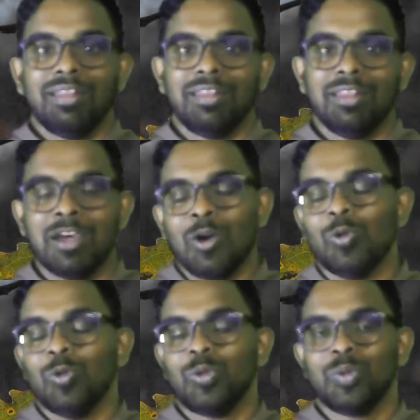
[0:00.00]

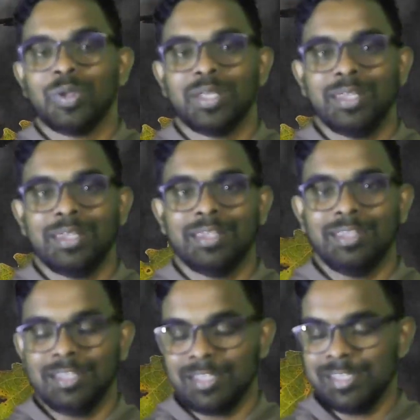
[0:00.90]
love
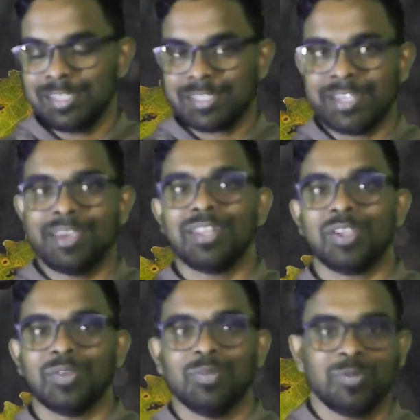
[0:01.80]
he is
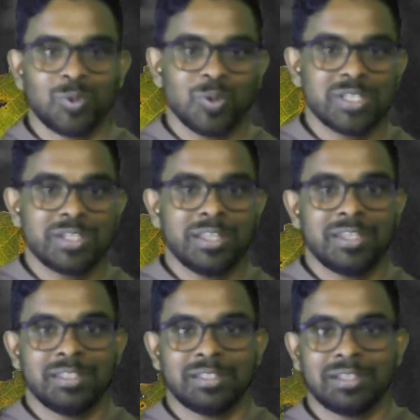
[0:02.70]
sharing through his
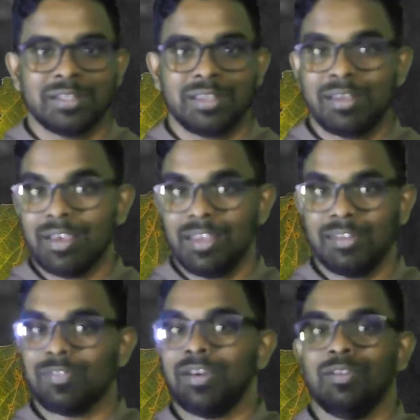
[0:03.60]
letter and
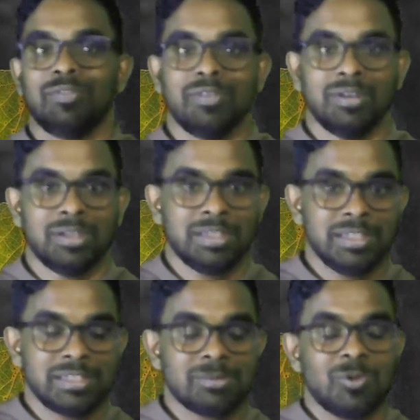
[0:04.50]

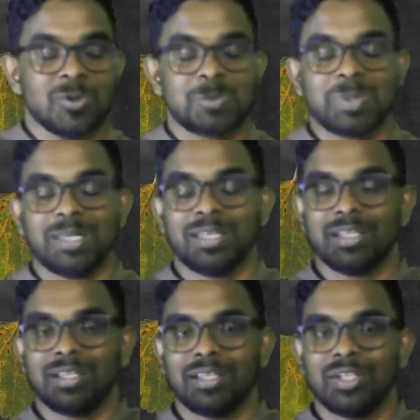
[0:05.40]
his gospel.
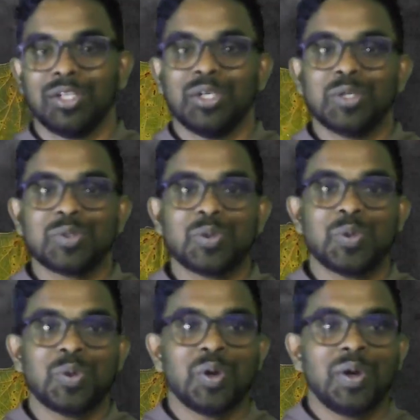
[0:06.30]
So
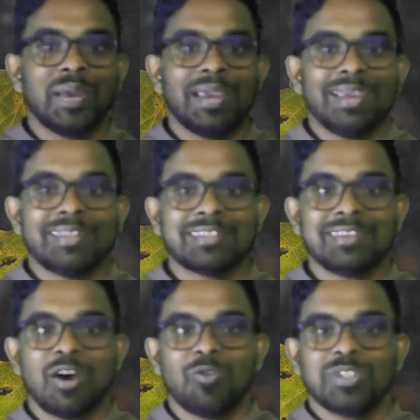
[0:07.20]
this
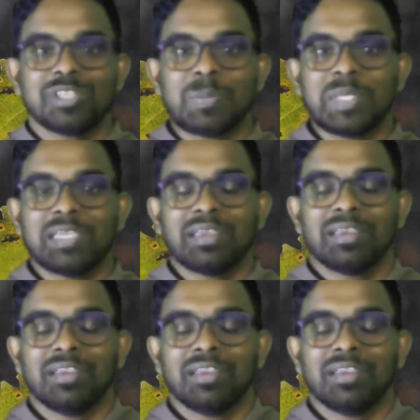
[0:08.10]
love is something